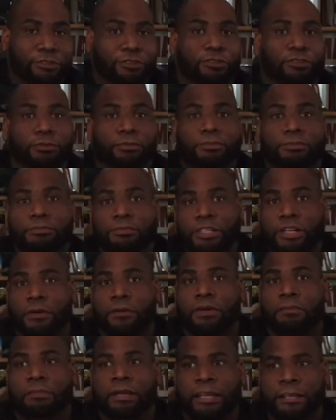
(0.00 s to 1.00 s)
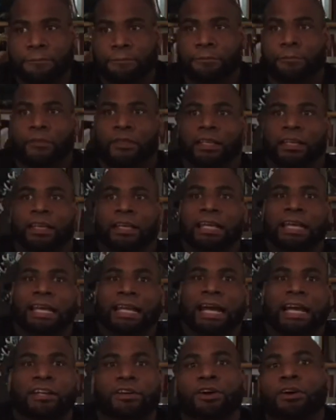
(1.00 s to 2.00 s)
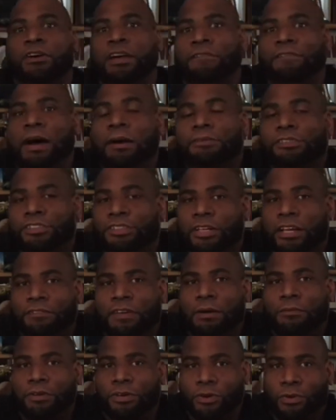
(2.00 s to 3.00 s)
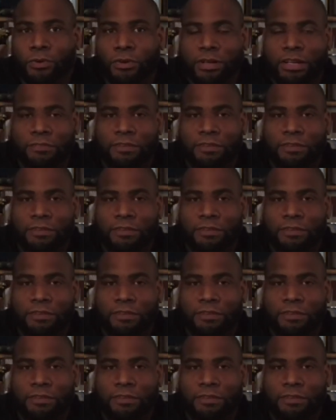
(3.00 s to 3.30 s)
room, you know what I mean? And I knew if I was going